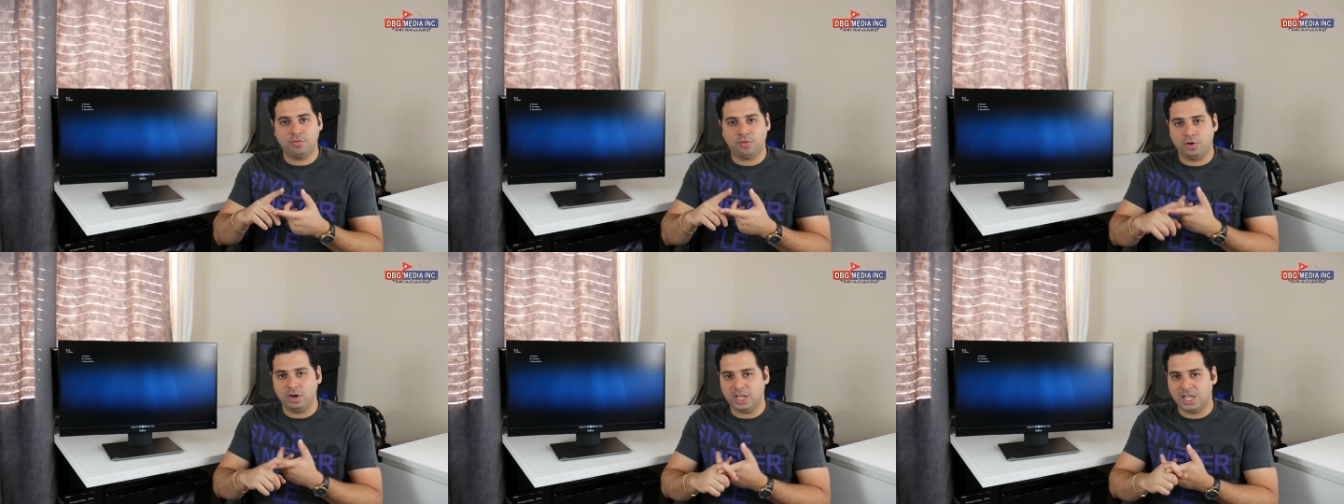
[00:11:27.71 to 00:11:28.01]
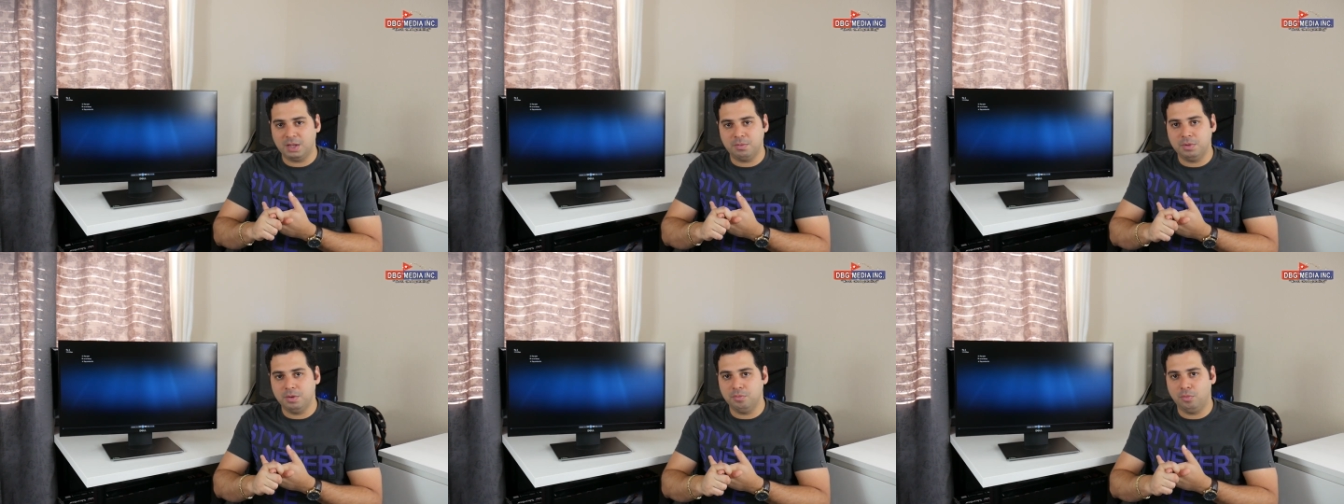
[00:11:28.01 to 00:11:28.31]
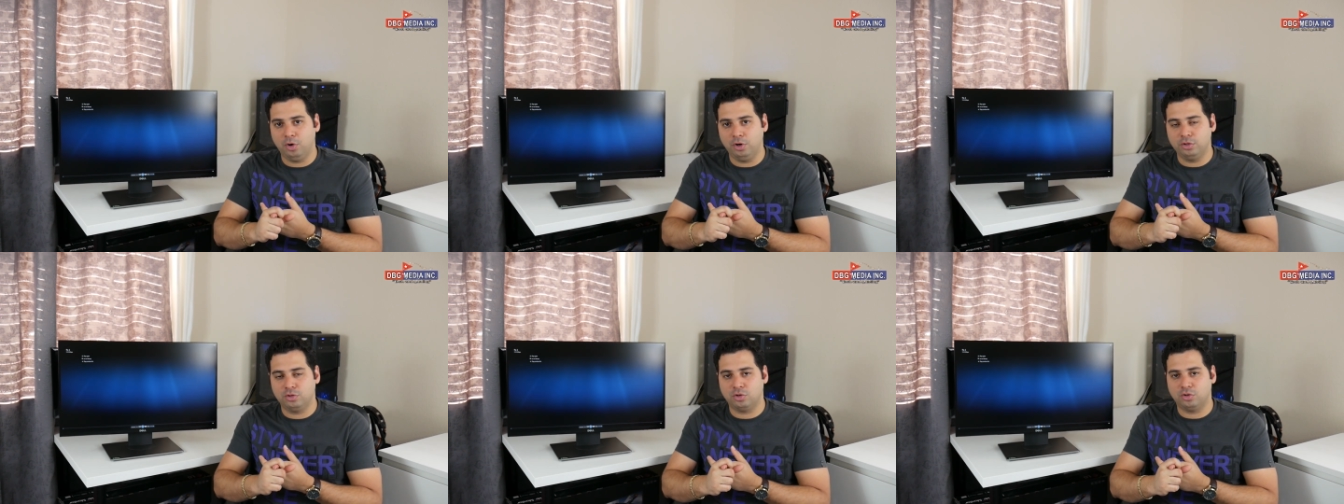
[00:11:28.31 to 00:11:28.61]
for a gaming
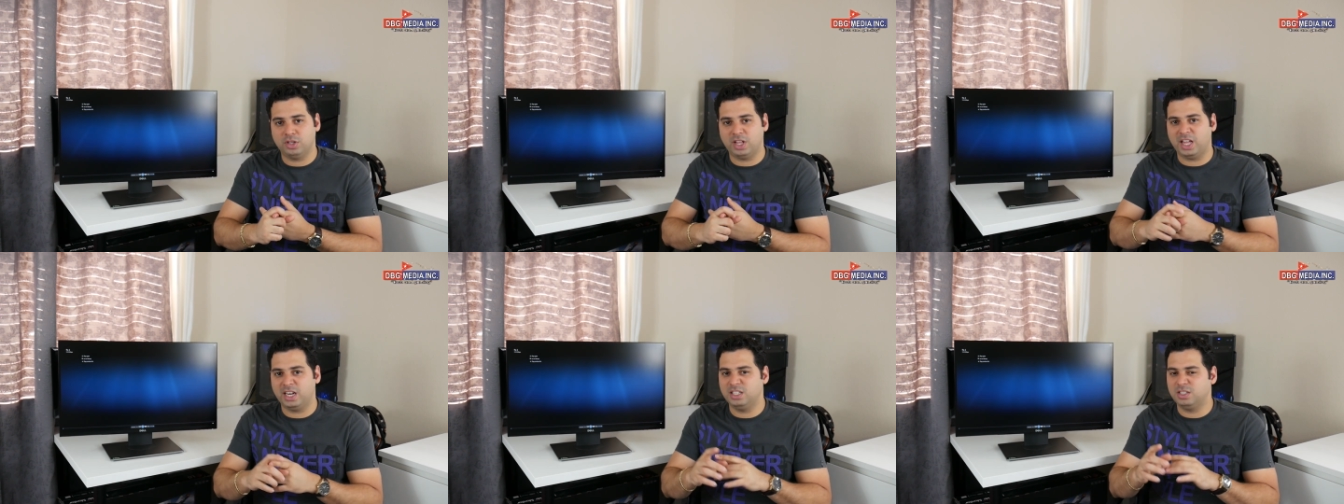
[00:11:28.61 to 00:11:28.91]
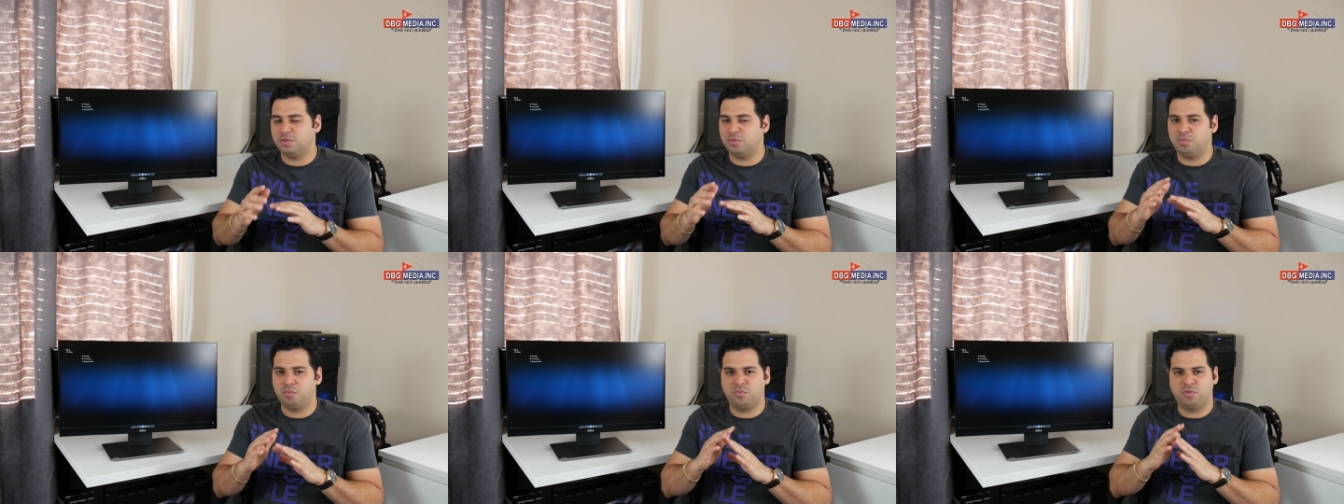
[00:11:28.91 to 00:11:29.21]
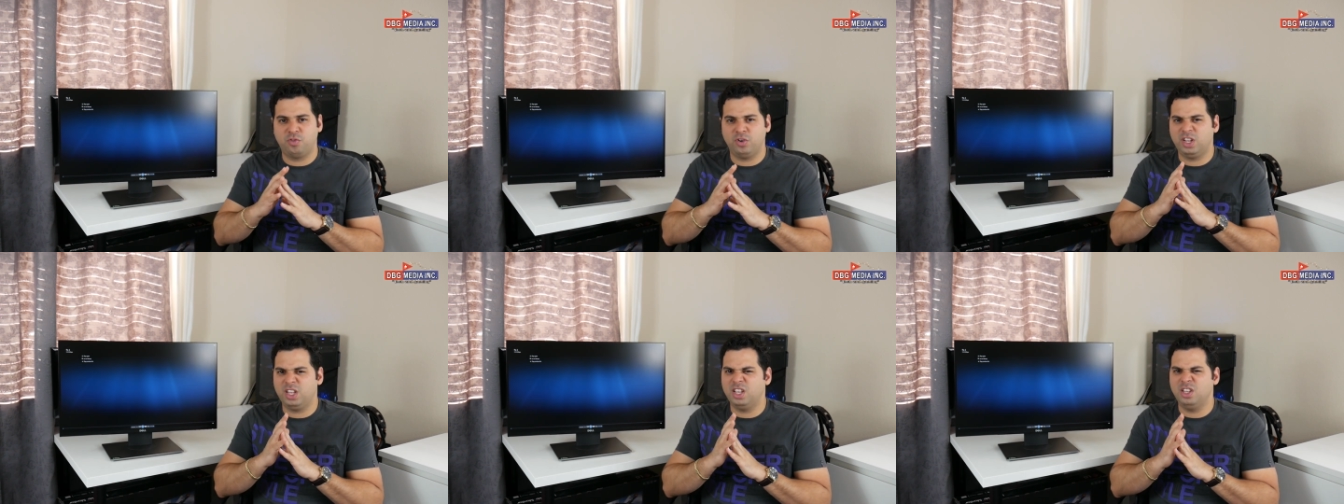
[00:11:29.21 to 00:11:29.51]
monitor that is
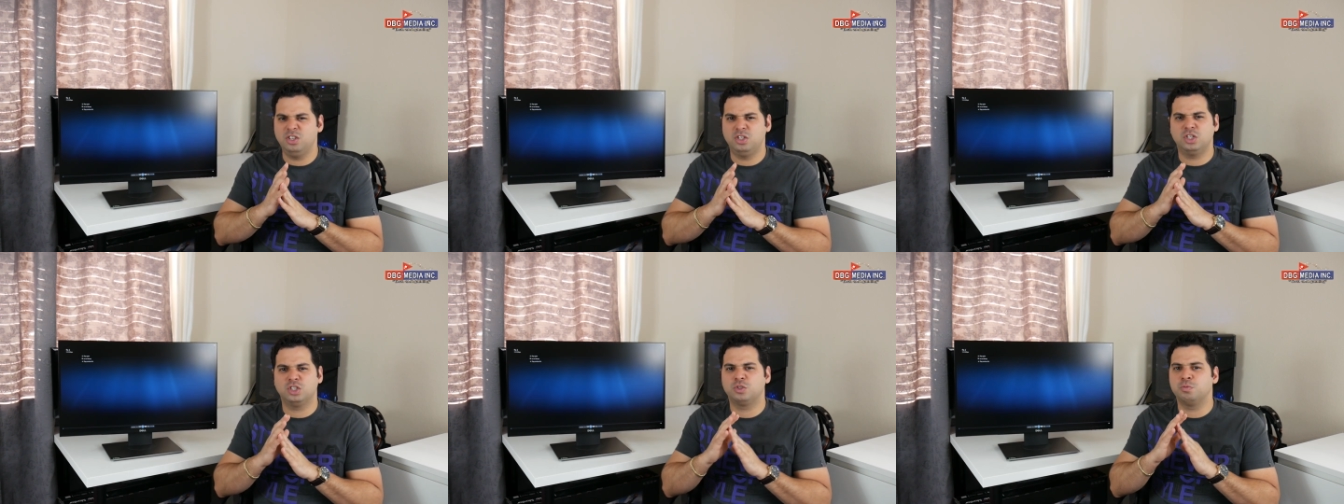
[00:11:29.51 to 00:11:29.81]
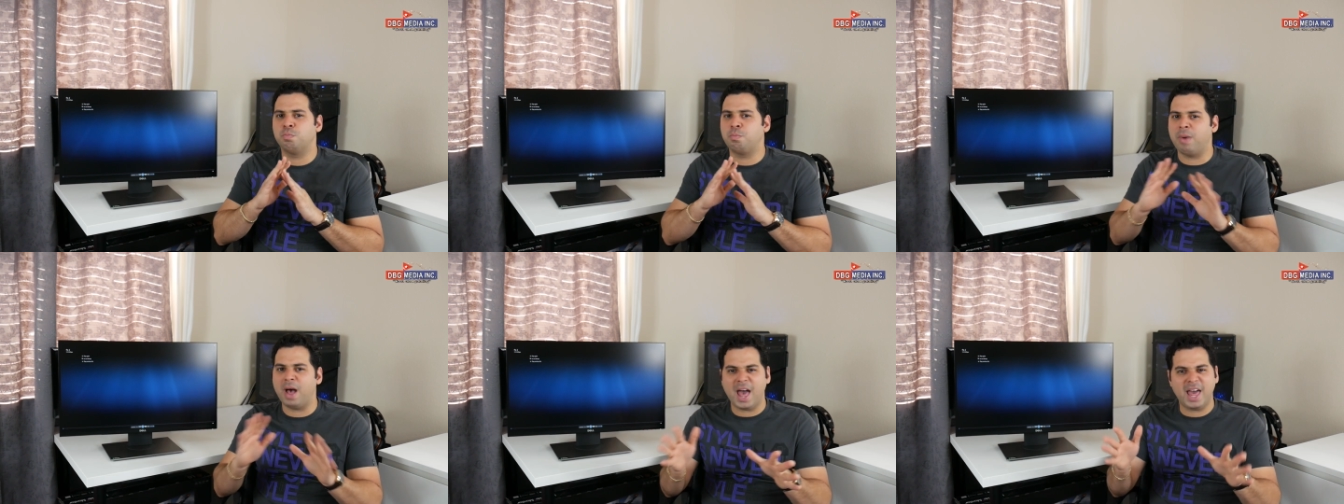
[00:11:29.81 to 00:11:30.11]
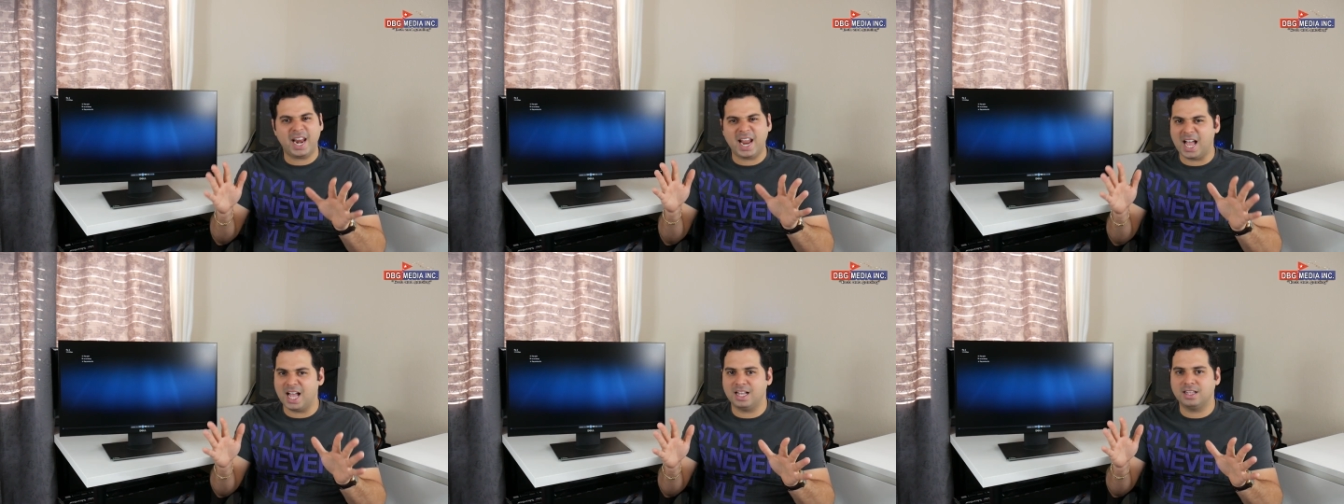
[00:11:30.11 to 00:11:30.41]
freaking just
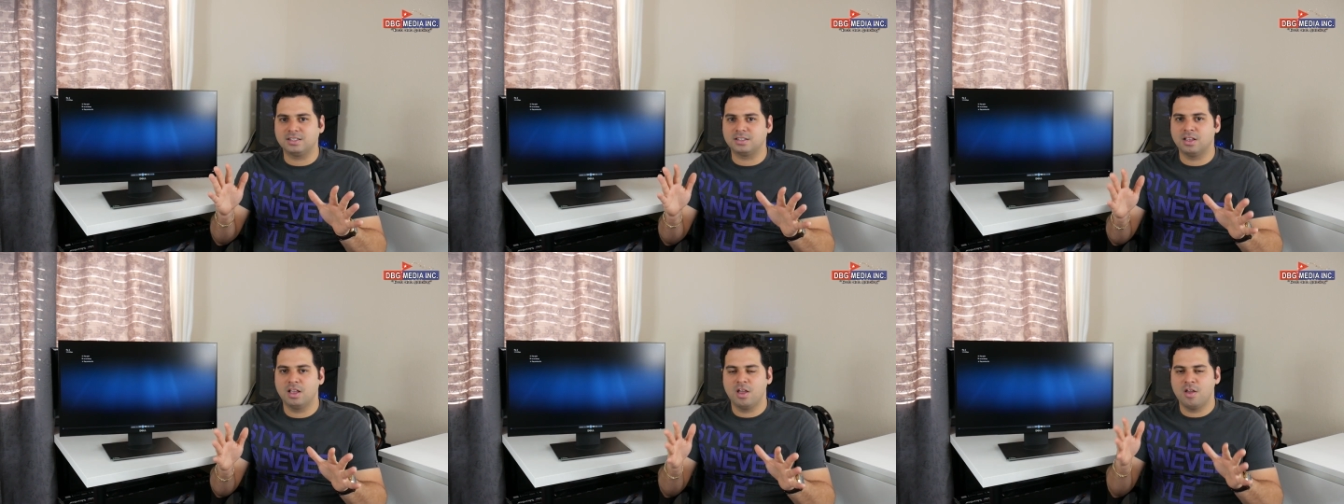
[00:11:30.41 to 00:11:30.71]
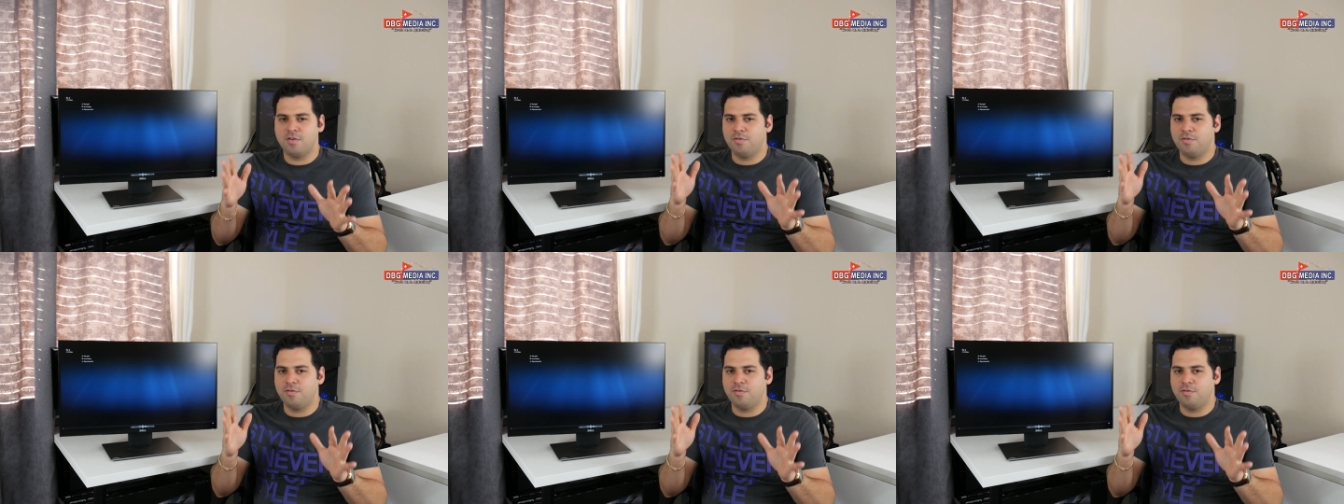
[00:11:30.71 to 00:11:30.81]
badass